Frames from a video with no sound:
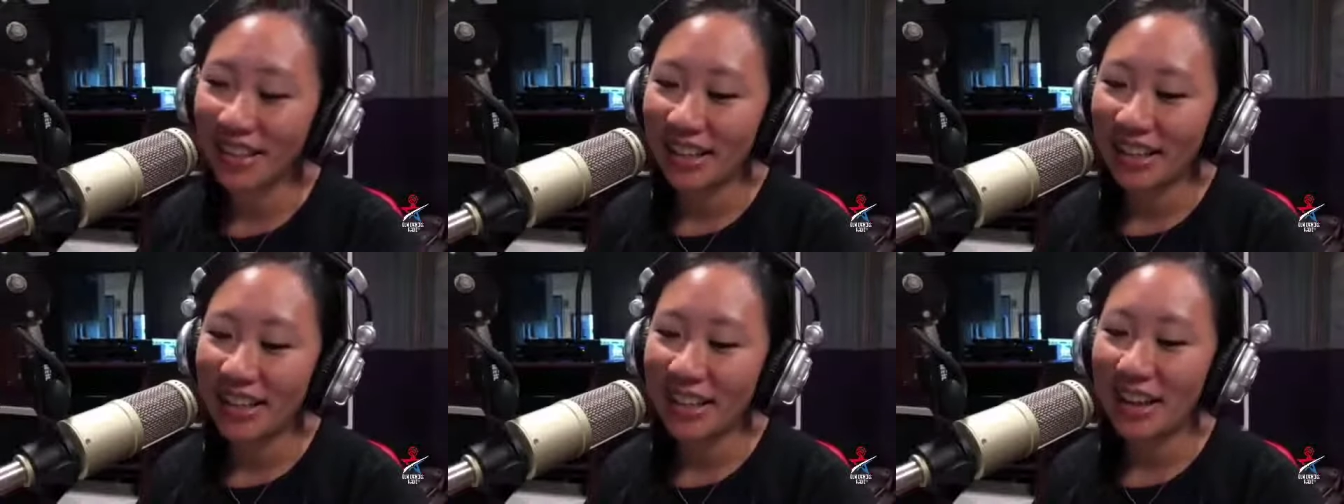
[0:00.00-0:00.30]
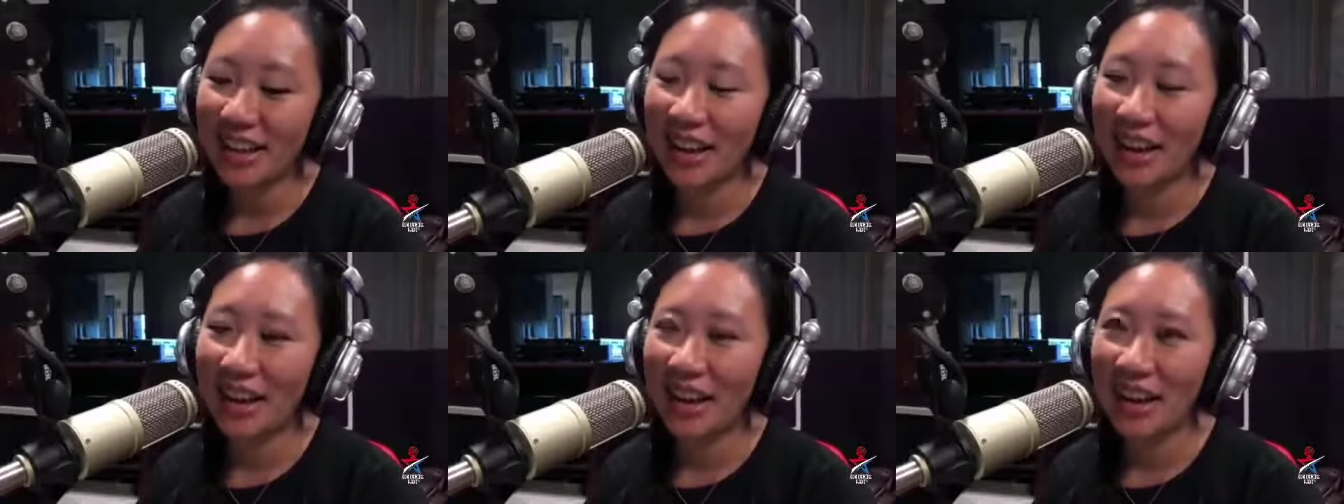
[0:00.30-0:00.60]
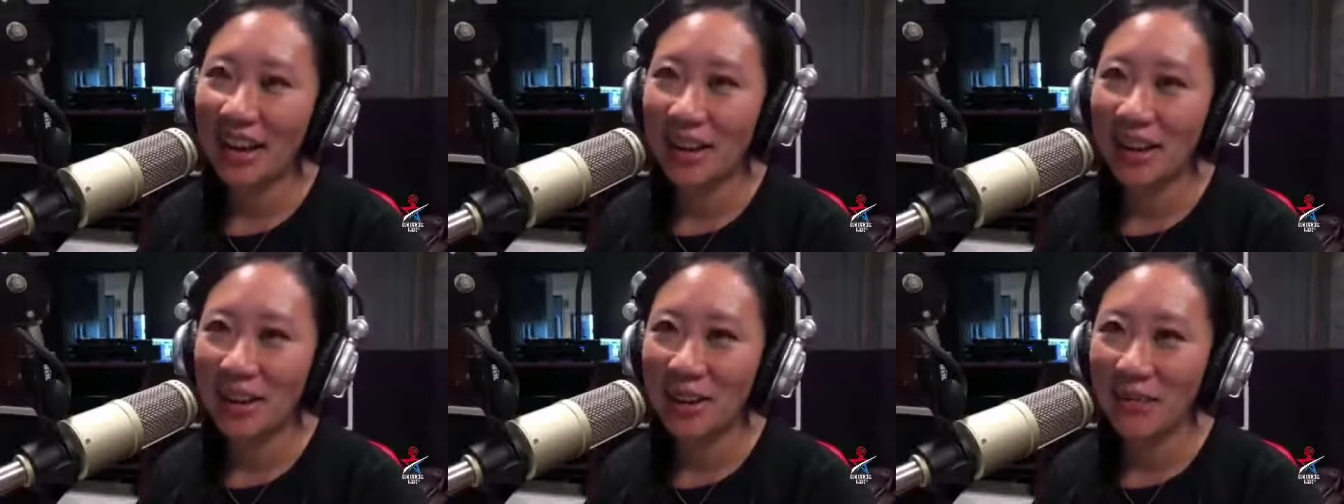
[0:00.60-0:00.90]
So do
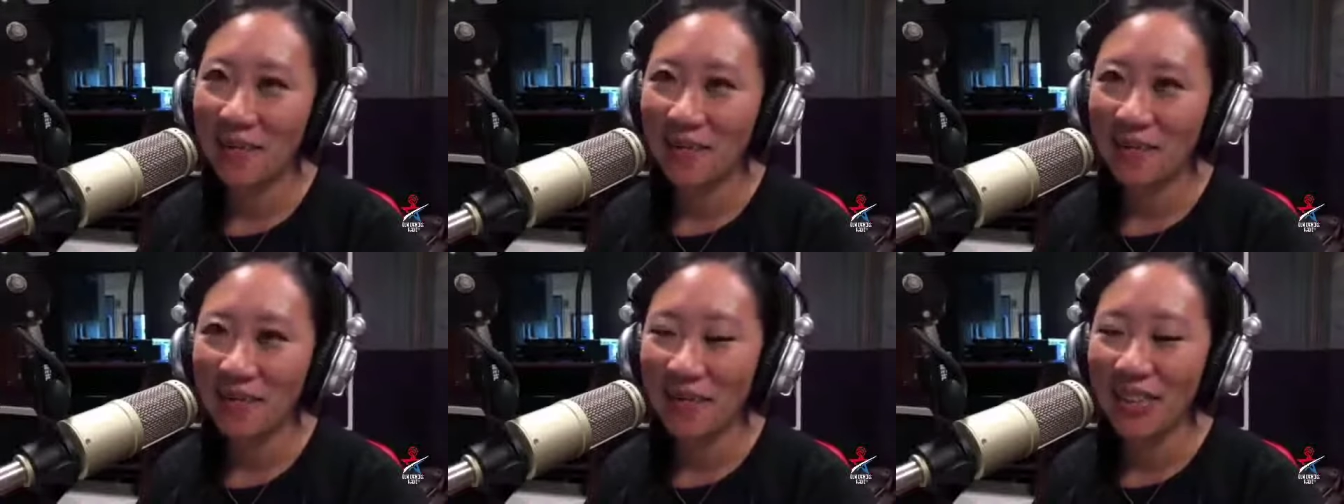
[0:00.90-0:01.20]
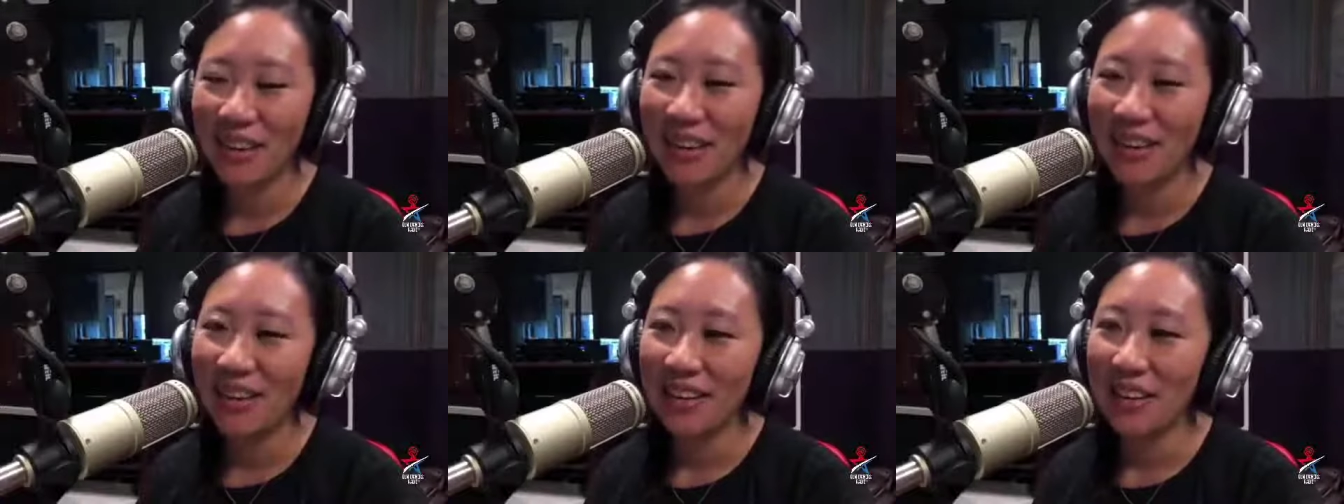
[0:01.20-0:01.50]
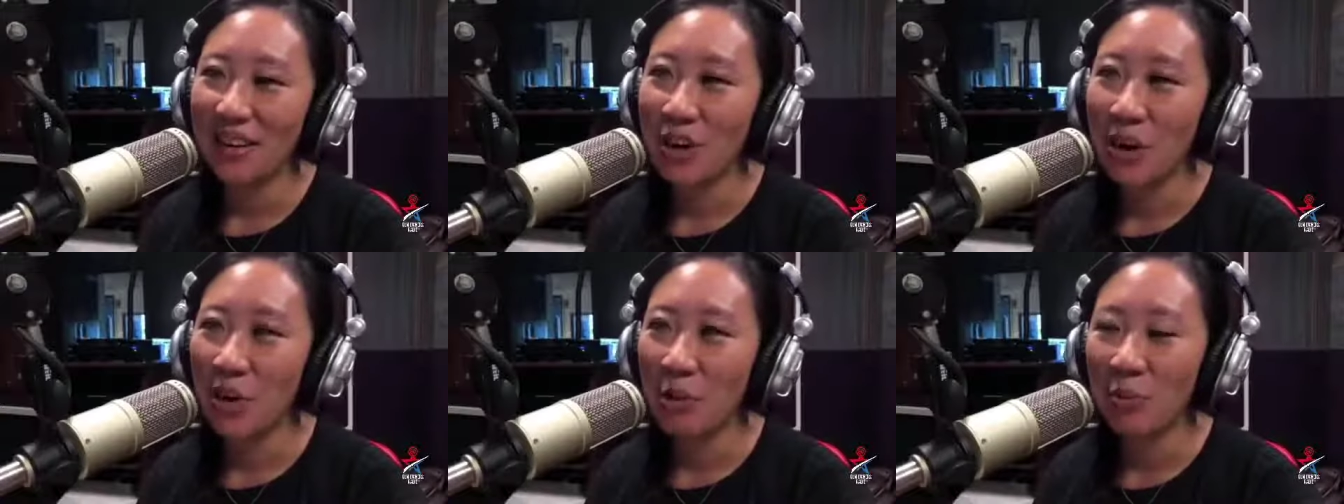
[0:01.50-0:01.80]
I. Um,
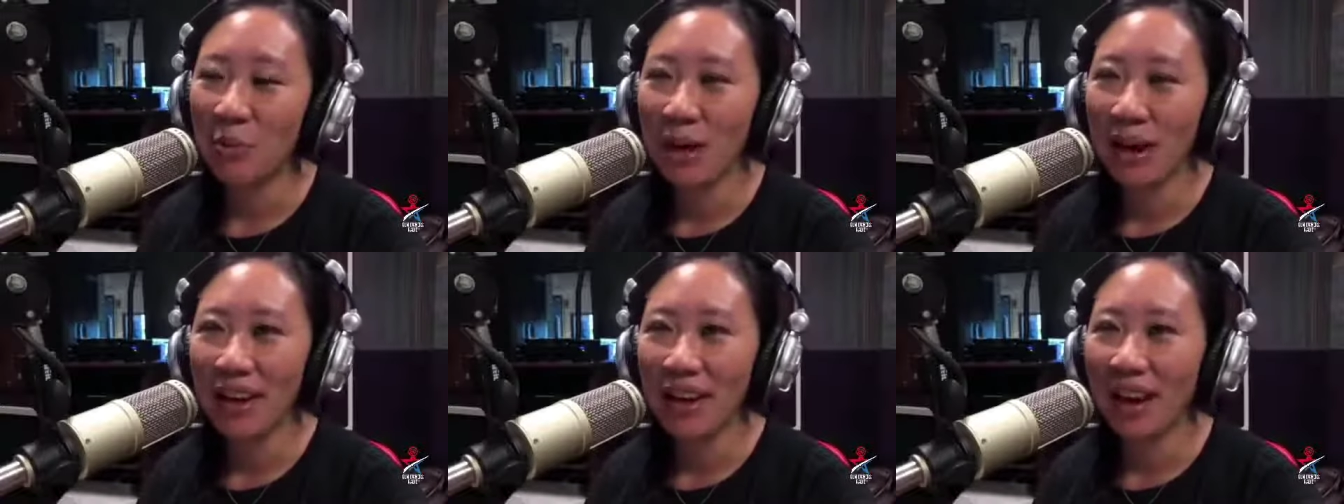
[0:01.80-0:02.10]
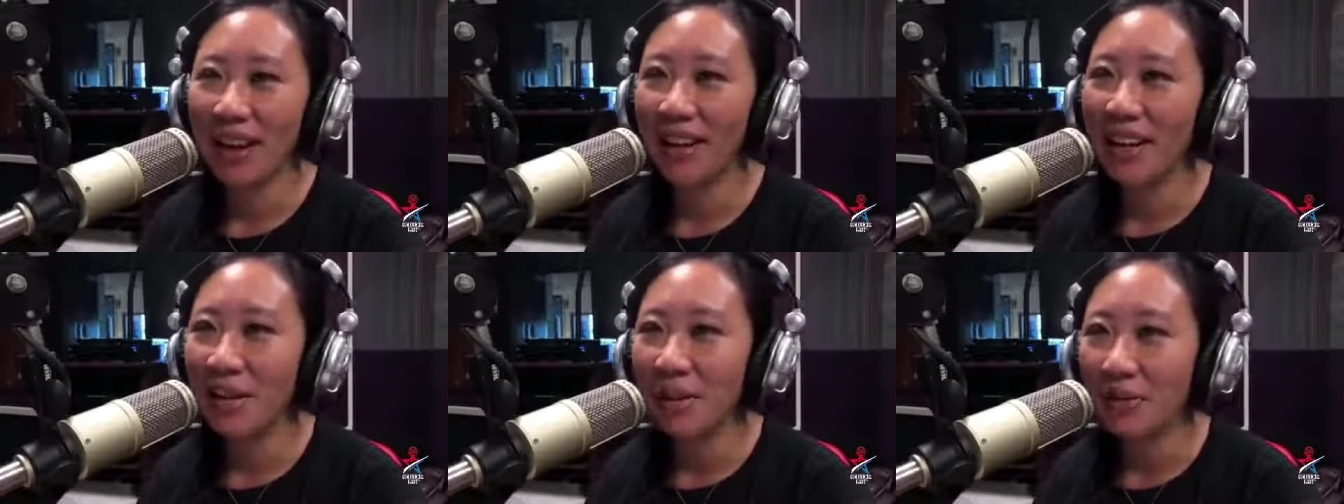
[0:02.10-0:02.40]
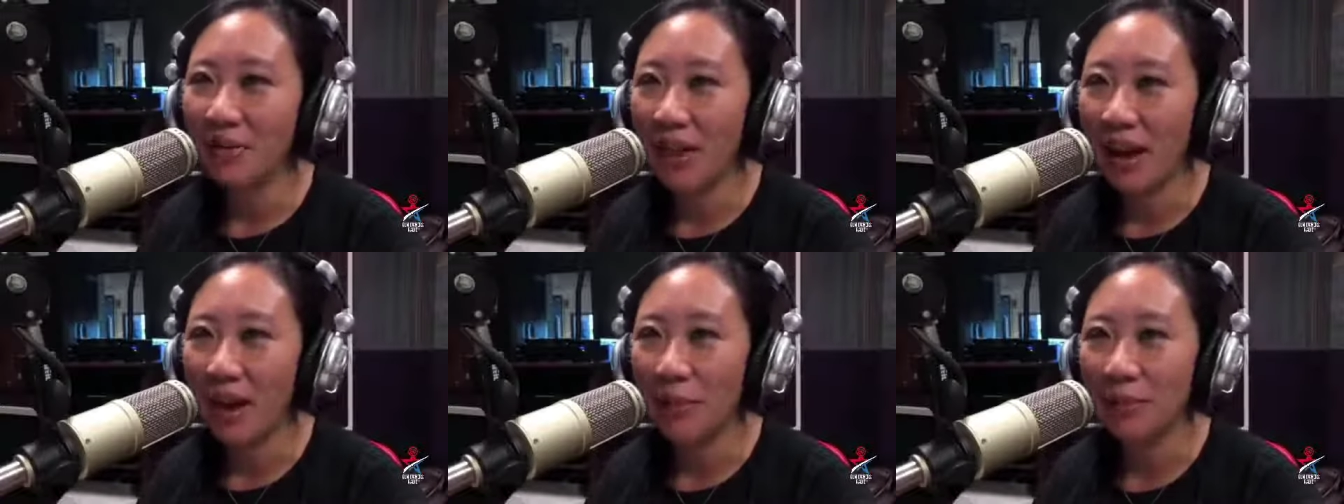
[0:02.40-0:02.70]
you know, but any
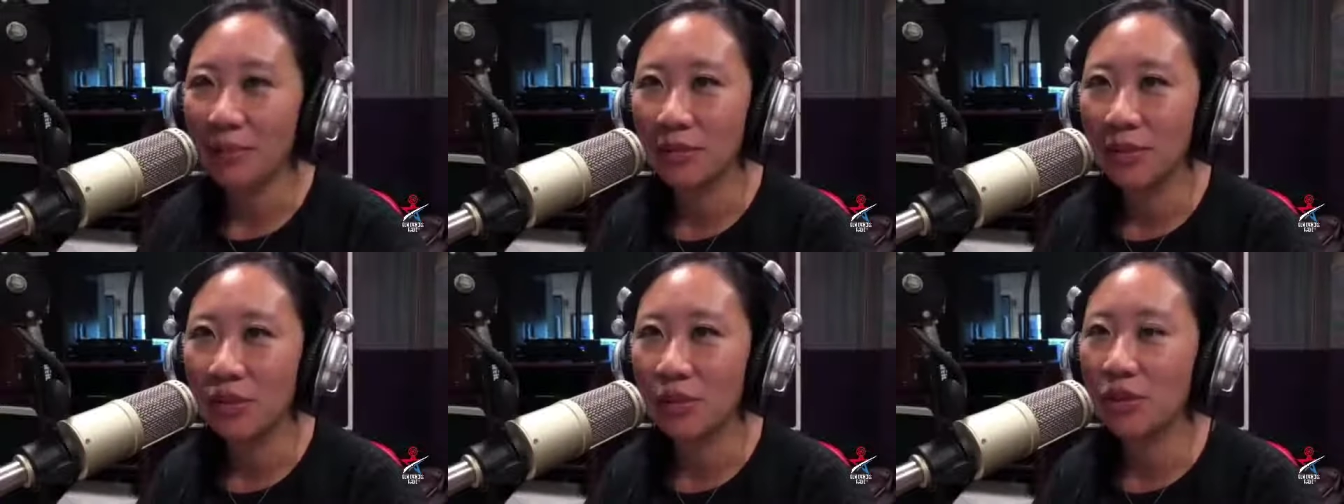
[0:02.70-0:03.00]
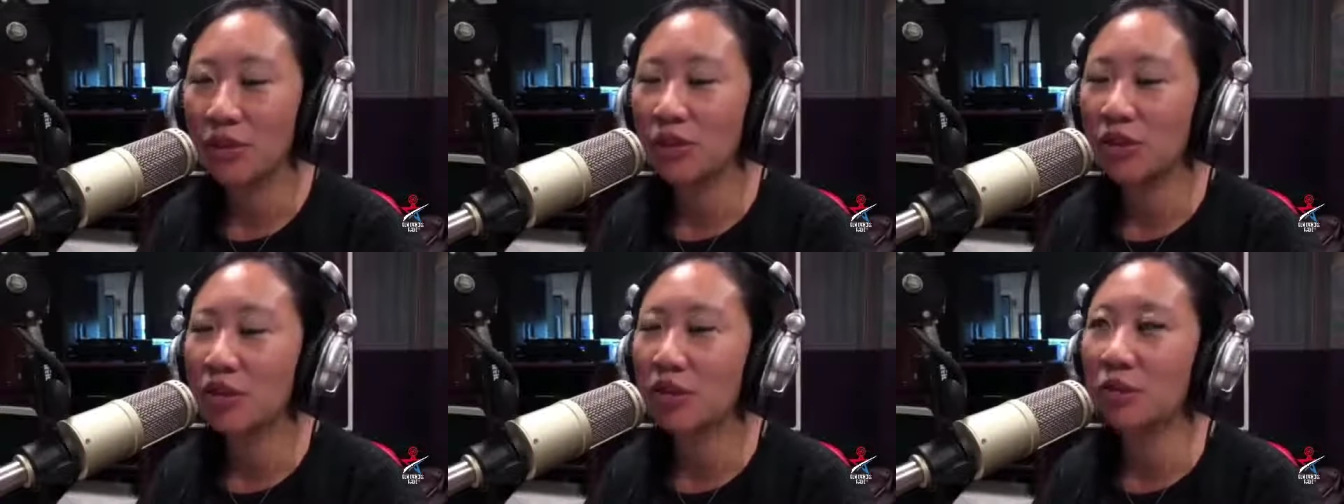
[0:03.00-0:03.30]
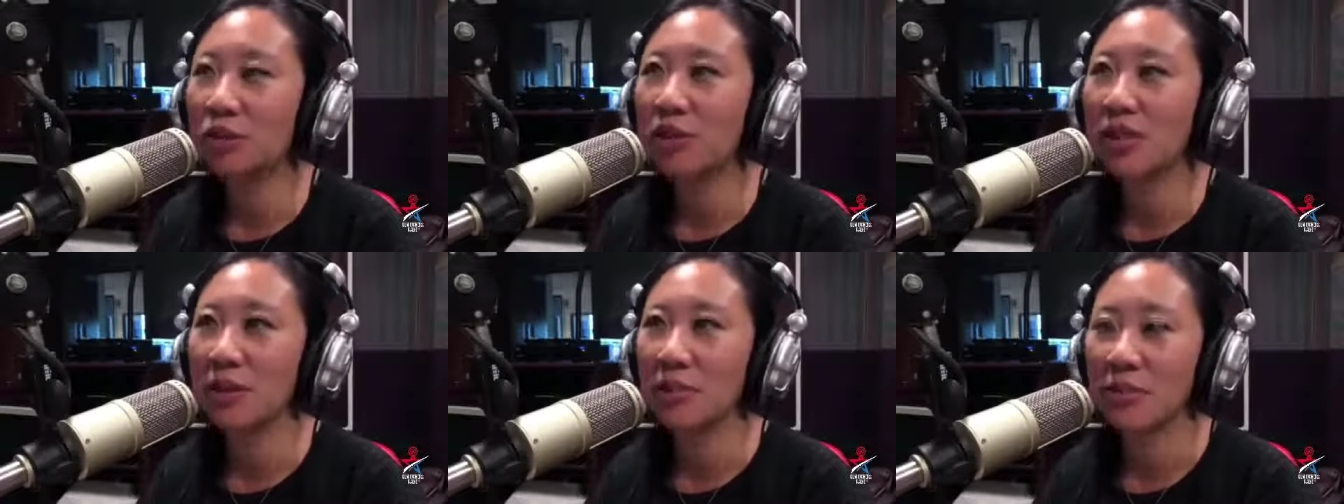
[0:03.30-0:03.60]
of them
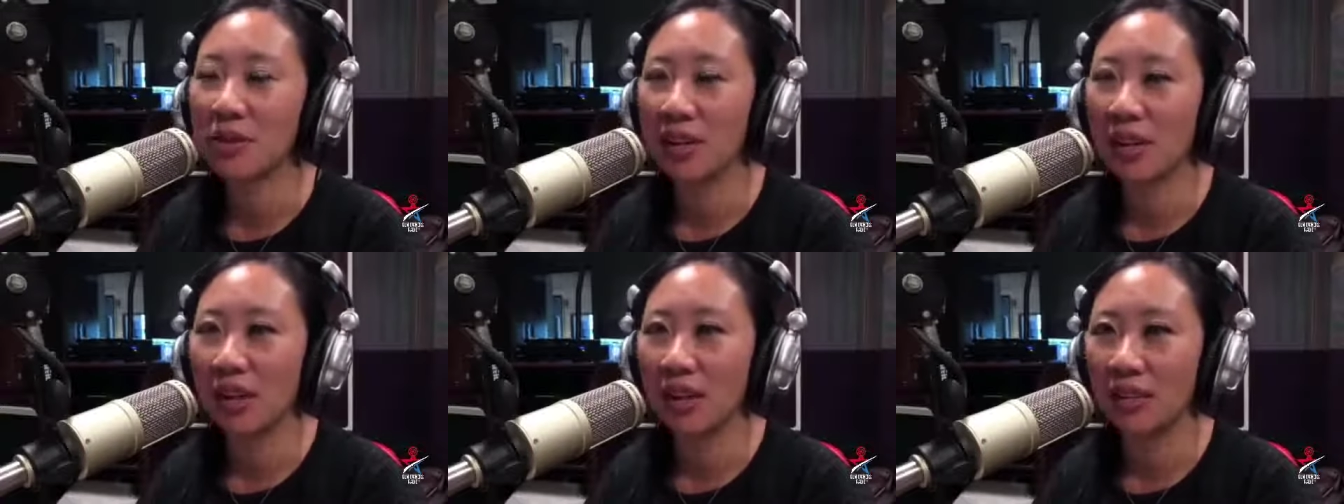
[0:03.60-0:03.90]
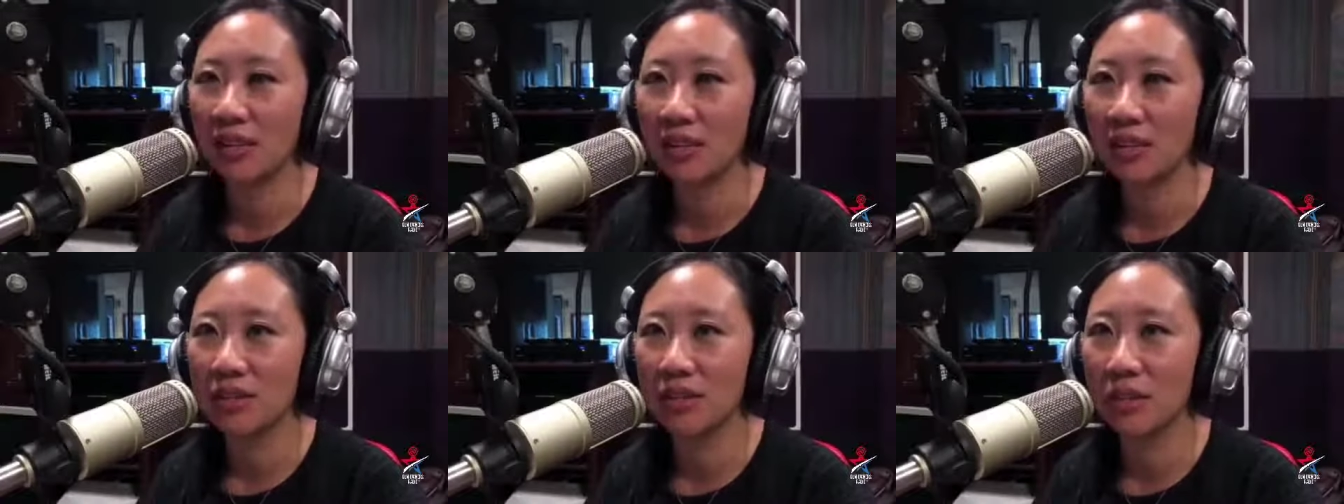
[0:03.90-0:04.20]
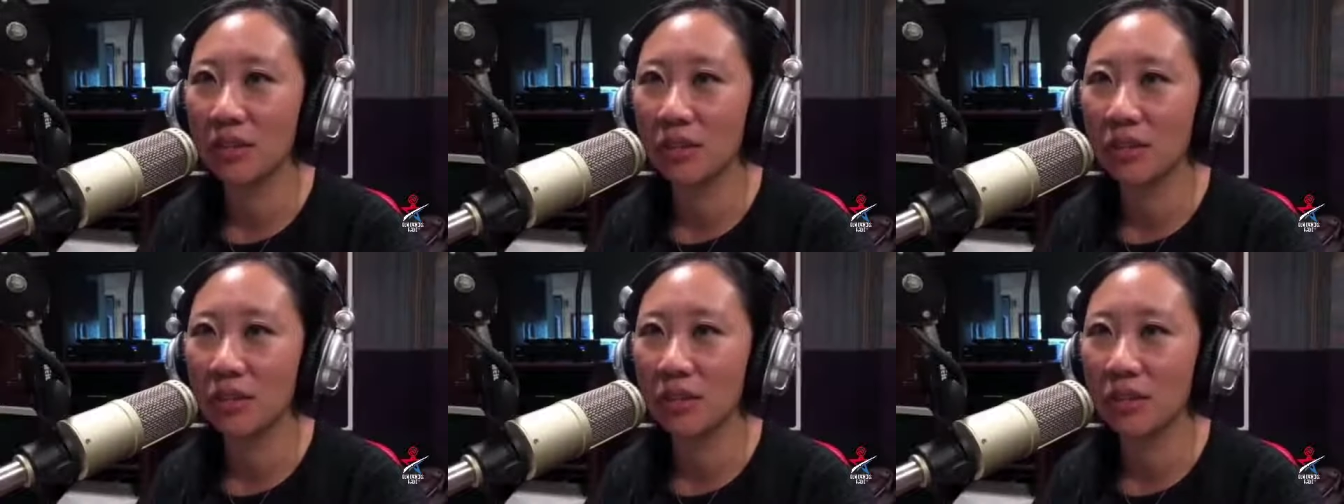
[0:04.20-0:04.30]
do something yeah.